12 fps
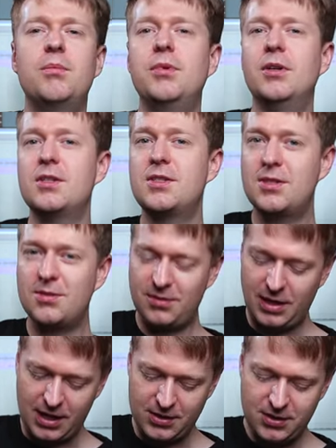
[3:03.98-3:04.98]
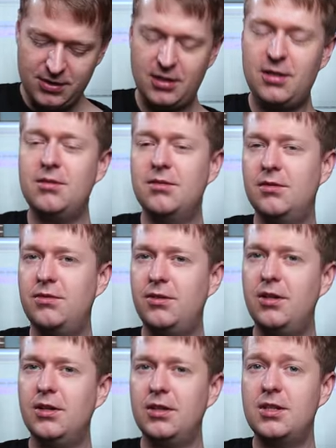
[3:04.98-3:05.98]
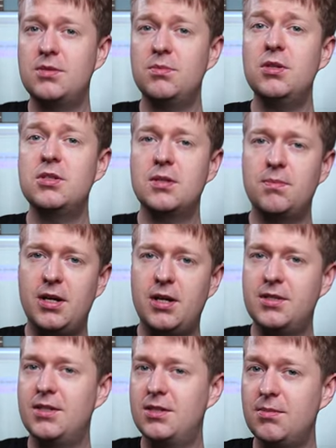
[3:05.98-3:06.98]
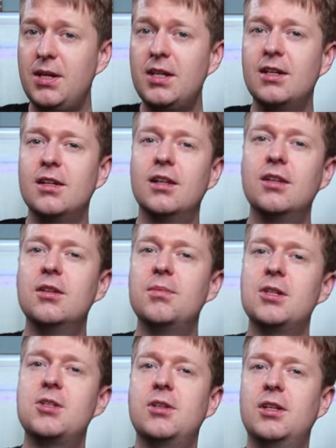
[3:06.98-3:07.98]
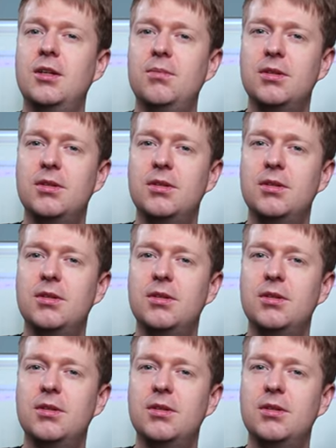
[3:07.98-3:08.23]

But as you know, we're throwing these muted parts in to make it a little bit tricky,